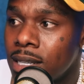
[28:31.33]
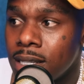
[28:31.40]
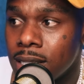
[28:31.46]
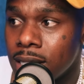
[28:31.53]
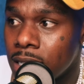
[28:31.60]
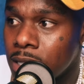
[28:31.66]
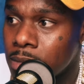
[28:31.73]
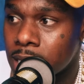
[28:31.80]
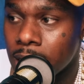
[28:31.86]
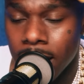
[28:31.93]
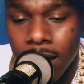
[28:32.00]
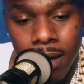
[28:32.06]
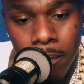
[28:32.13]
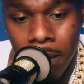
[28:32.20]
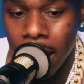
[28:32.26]
You know what I'm
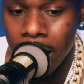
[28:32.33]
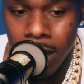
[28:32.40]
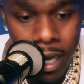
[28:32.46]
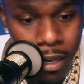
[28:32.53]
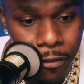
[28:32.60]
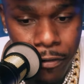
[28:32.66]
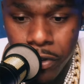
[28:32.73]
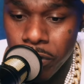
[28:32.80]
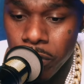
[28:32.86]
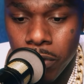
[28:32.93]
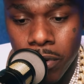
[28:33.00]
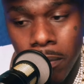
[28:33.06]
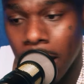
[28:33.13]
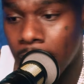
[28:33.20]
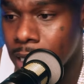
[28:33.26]
saying? My nephew,
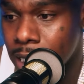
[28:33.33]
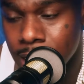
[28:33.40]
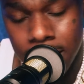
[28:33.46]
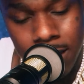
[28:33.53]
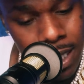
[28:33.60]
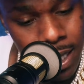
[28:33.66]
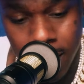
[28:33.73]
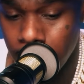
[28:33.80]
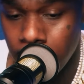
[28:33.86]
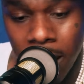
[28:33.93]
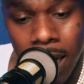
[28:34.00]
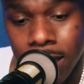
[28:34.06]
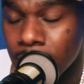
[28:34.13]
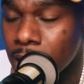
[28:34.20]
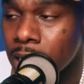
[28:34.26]
my nieces,
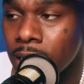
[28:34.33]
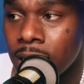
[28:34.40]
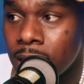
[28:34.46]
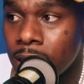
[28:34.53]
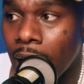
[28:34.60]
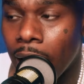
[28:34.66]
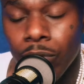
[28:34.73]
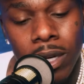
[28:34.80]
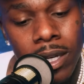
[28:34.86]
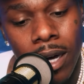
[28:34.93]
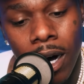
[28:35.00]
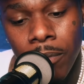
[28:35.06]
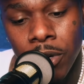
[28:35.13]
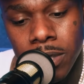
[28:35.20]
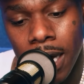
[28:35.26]
anybody. I really
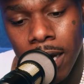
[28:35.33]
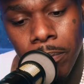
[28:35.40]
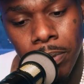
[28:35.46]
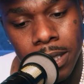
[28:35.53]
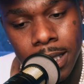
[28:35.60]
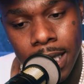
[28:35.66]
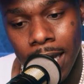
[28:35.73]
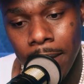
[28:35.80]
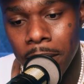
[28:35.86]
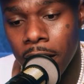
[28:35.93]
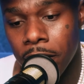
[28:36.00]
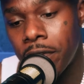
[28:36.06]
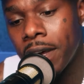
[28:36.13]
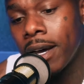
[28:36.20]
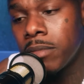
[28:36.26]
almost got to protect my
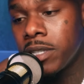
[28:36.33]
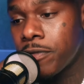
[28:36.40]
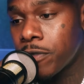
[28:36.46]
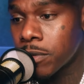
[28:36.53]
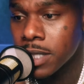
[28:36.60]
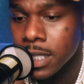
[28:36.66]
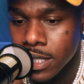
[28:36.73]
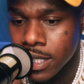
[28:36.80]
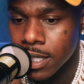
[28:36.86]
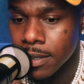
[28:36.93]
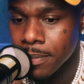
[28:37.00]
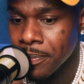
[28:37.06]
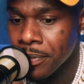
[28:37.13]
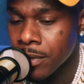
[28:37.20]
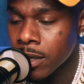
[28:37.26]
family from this shit
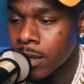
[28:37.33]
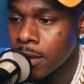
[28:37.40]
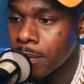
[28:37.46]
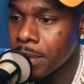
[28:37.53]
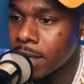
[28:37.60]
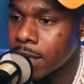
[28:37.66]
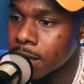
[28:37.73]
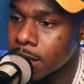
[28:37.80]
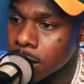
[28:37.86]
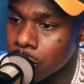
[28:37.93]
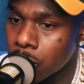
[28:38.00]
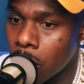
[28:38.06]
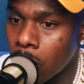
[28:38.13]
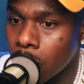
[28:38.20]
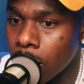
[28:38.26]
because, you
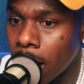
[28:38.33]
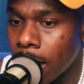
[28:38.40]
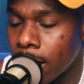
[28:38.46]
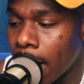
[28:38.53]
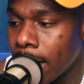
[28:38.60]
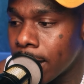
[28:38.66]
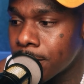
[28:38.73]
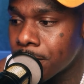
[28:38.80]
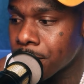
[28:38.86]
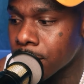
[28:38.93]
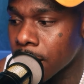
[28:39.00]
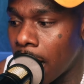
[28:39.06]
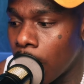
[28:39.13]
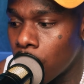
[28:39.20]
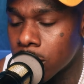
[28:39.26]
know,
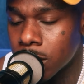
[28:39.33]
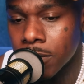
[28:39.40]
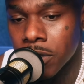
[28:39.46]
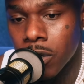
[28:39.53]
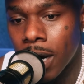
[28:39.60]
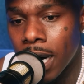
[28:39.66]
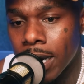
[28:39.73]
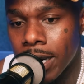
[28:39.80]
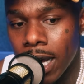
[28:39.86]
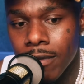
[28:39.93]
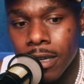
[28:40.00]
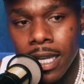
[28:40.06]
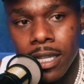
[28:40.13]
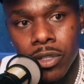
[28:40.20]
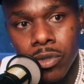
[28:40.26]
I want them to know how to
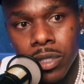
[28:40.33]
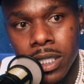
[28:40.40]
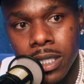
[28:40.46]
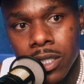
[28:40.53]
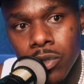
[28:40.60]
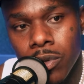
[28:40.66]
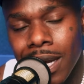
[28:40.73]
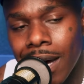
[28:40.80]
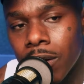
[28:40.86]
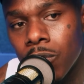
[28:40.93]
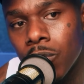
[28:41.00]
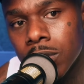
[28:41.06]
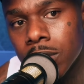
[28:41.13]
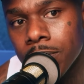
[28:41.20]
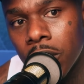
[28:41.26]
navigate through the shit too, and I
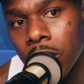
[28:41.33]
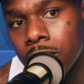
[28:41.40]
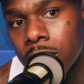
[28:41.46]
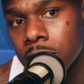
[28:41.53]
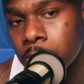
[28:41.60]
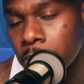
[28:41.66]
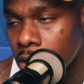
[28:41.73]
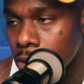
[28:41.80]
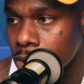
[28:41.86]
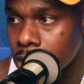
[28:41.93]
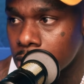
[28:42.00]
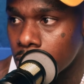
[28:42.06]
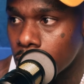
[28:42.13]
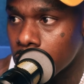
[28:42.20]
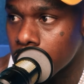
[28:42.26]
don't want them overexposed
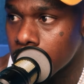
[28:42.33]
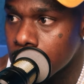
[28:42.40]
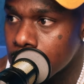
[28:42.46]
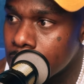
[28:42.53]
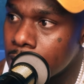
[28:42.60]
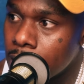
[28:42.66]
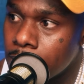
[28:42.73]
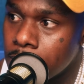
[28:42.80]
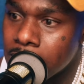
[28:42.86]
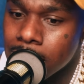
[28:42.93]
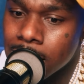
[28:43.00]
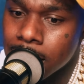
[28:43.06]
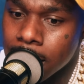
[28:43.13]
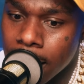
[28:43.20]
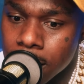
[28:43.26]
to the world and end up being
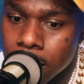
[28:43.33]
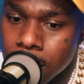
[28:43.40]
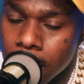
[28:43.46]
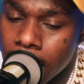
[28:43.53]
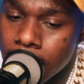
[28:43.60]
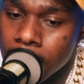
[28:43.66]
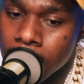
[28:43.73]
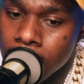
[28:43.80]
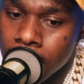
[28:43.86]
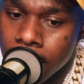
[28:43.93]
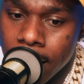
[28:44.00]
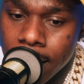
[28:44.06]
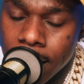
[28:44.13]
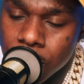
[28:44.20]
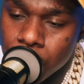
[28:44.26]
in danger. Like,
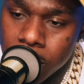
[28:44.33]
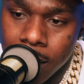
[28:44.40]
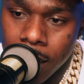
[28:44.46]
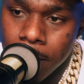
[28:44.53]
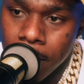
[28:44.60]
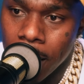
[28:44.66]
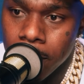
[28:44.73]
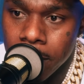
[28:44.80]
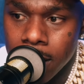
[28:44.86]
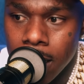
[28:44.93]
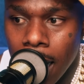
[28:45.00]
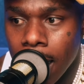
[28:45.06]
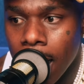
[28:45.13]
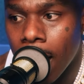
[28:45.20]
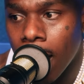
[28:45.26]
and that's one thing about me.
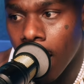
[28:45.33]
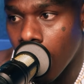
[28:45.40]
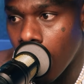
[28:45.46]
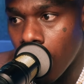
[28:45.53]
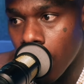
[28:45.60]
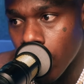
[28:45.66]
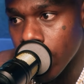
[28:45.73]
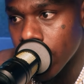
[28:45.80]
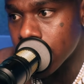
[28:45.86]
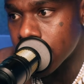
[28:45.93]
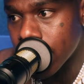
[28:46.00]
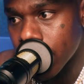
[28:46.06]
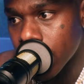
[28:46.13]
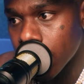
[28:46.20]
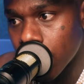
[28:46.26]
Like, I always
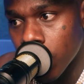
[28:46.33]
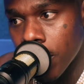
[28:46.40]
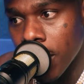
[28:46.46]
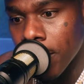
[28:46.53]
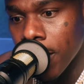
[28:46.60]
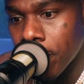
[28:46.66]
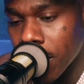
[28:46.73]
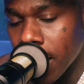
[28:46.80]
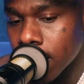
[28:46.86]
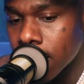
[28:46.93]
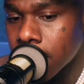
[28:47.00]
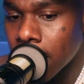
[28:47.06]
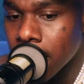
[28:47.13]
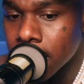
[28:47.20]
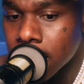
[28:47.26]
care more about my family
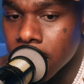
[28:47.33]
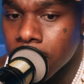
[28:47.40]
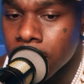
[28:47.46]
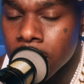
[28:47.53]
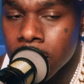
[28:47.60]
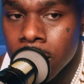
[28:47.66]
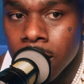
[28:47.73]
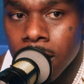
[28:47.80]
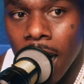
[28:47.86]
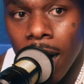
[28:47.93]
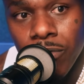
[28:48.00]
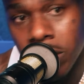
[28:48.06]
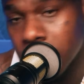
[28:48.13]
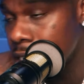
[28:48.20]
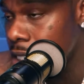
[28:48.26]
than myself.
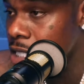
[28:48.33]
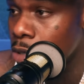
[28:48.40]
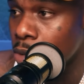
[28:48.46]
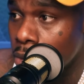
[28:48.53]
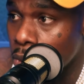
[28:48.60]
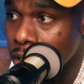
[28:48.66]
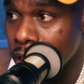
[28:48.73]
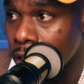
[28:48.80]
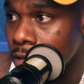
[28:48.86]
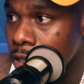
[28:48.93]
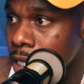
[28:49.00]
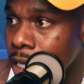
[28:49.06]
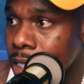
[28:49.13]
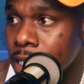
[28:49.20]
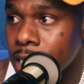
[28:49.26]
I'm ready to deal with whatever
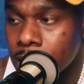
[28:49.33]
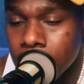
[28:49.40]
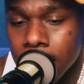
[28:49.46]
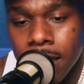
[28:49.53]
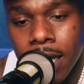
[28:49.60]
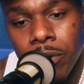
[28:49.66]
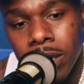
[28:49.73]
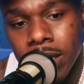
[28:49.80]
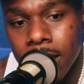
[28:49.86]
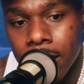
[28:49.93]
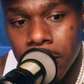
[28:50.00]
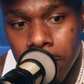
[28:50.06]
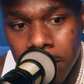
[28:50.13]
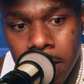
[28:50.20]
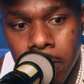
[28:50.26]
at the end of the day when it come
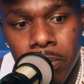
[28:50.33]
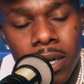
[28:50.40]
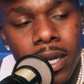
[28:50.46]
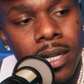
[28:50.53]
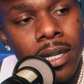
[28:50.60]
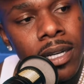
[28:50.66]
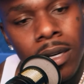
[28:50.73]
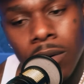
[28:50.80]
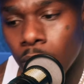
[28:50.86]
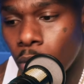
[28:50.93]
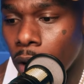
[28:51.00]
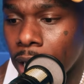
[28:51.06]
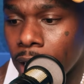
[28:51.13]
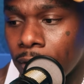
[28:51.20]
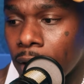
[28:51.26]
to me. But
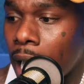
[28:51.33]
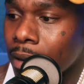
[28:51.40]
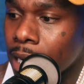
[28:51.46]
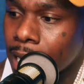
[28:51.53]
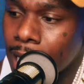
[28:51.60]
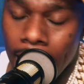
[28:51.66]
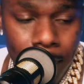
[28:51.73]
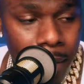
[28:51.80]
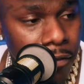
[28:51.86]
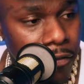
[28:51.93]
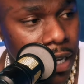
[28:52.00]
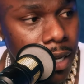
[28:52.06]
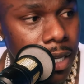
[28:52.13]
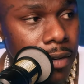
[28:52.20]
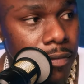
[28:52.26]
if I got my
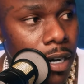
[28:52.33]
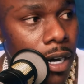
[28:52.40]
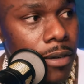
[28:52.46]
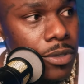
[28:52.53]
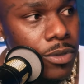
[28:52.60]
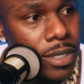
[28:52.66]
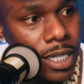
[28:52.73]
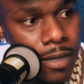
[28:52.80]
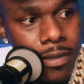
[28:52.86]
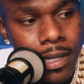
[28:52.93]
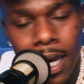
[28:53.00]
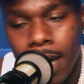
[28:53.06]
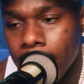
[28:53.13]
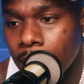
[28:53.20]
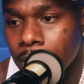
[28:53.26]
family involved or whatever,
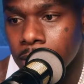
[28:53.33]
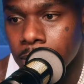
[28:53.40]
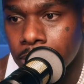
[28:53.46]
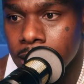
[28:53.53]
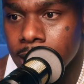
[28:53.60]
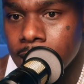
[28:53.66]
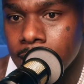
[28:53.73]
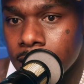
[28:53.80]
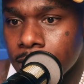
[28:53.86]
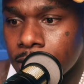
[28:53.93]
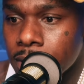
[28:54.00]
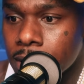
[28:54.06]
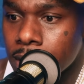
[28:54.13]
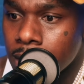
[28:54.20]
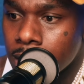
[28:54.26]
like, I'm completely
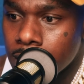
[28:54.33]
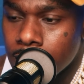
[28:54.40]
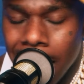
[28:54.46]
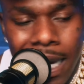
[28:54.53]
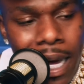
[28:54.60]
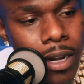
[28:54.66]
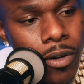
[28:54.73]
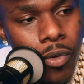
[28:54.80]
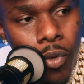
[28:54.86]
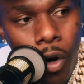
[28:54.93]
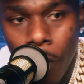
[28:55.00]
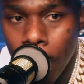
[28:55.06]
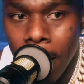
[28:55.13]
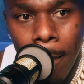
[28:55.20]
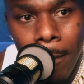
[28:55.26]
different. Like, I don't
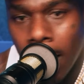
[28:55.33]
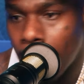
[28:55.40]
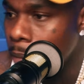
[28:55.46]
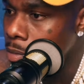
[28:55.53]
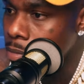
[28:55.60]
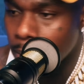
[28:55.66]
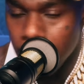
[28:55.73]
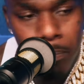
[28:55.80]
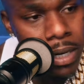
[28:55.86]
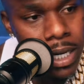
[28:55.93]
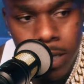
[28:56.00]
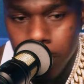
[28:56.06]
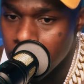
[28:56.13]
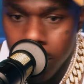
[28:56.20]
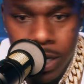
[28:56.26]
want my mama
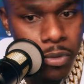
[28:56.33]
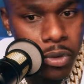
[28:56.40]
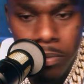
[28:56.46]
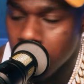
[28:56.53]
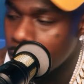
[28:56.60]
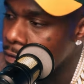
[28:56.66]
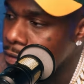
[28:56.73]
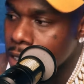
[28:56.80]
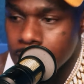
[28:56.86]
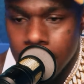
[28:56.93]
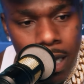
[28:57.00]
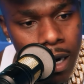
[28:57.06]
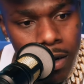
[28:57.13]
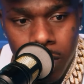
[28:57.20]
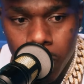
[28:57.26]
buddy with motherfuckers
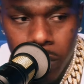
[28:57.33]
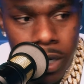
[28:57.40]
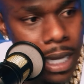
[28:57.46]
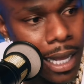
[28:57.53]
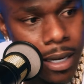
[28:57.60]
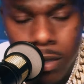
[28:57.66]
talking or whatever.